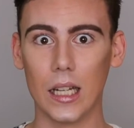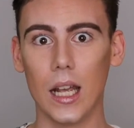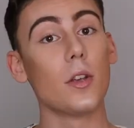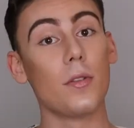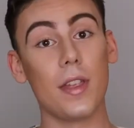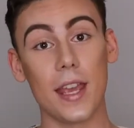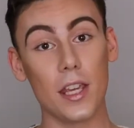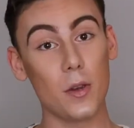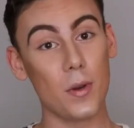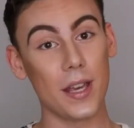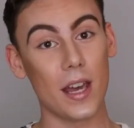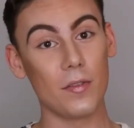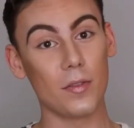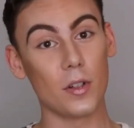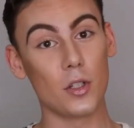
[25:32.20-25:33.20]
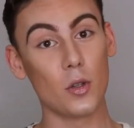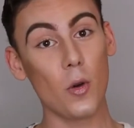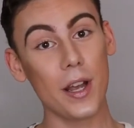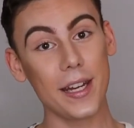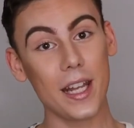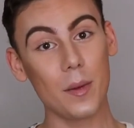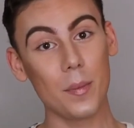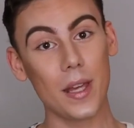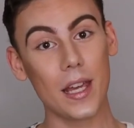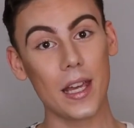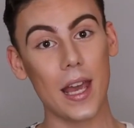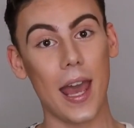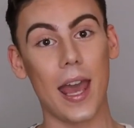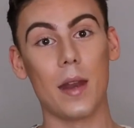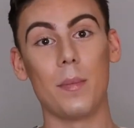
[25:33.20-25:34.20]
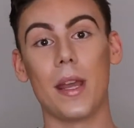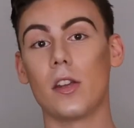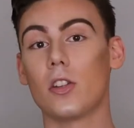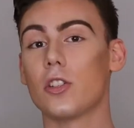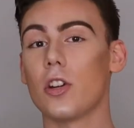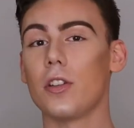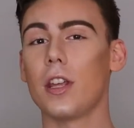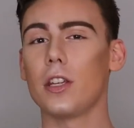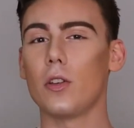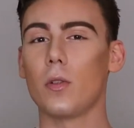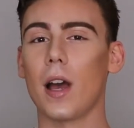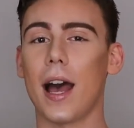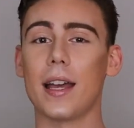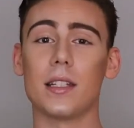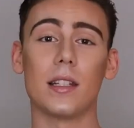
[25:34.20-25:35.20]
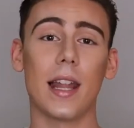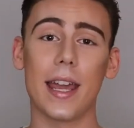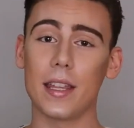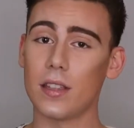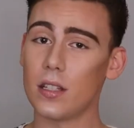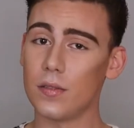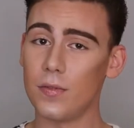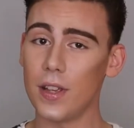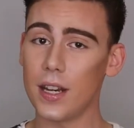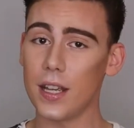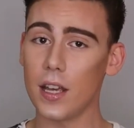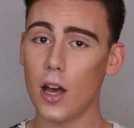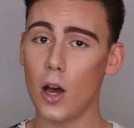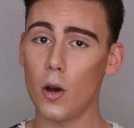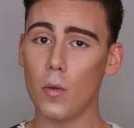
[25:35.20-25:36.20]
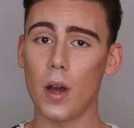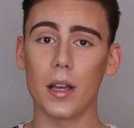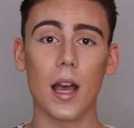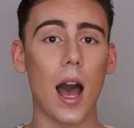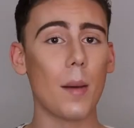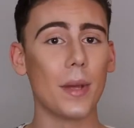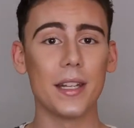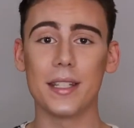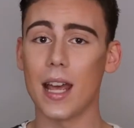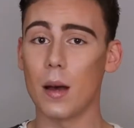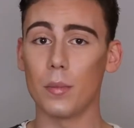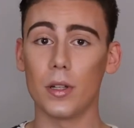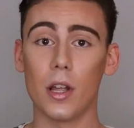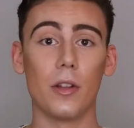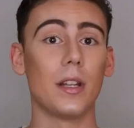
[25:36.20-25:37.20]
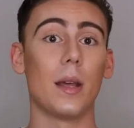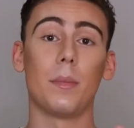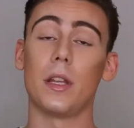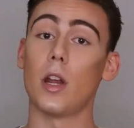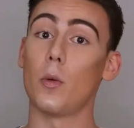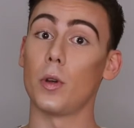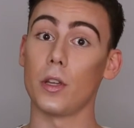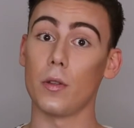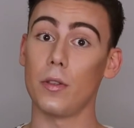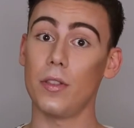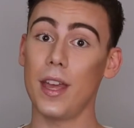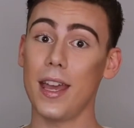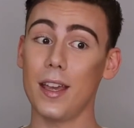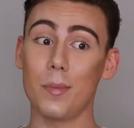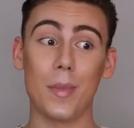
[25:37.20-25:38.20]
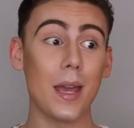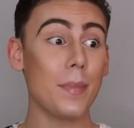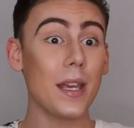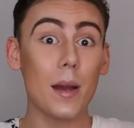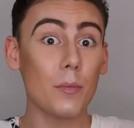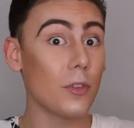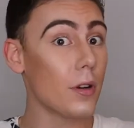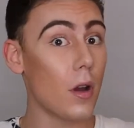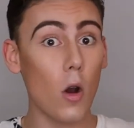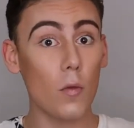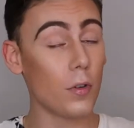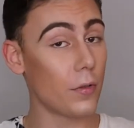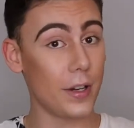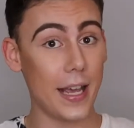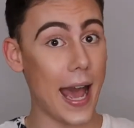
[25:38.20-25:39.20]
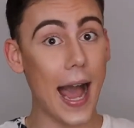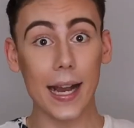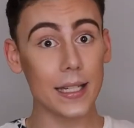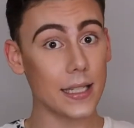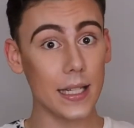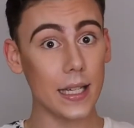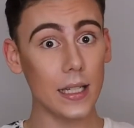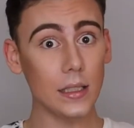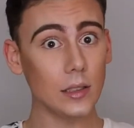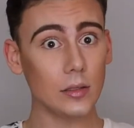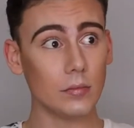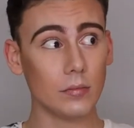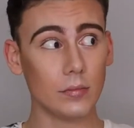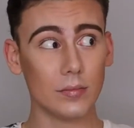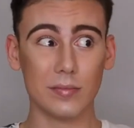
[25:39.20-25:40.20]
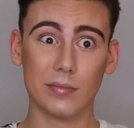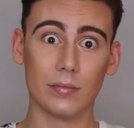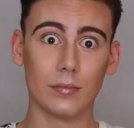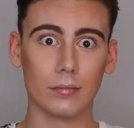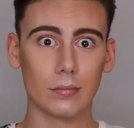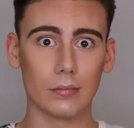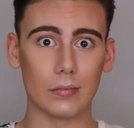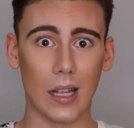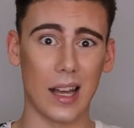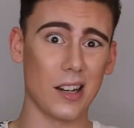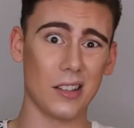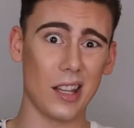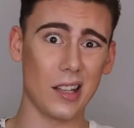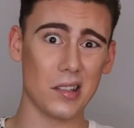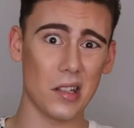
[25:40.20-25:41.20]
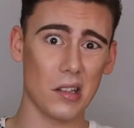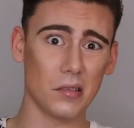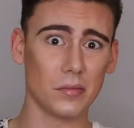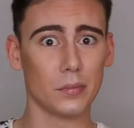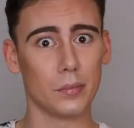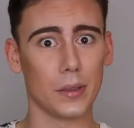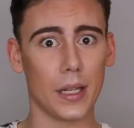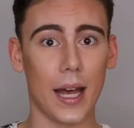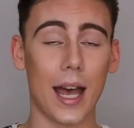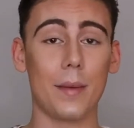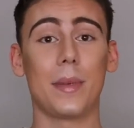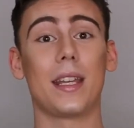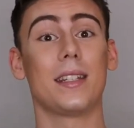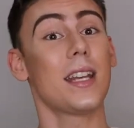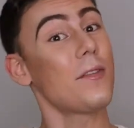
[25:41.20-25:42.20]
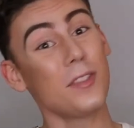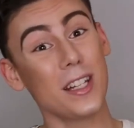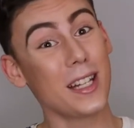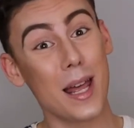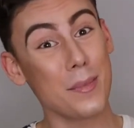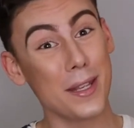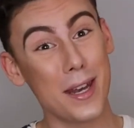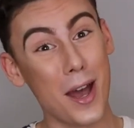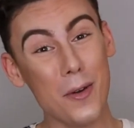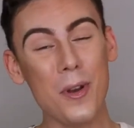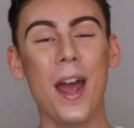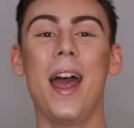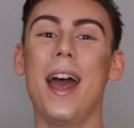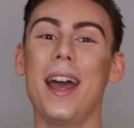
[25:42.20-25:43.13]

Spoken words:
So thank you again for joining me, and make sure that you guys like this video. Comment down below, let me know what you think. Maybe I'm overreacting. I don't think so, but I mean, definitely let me know.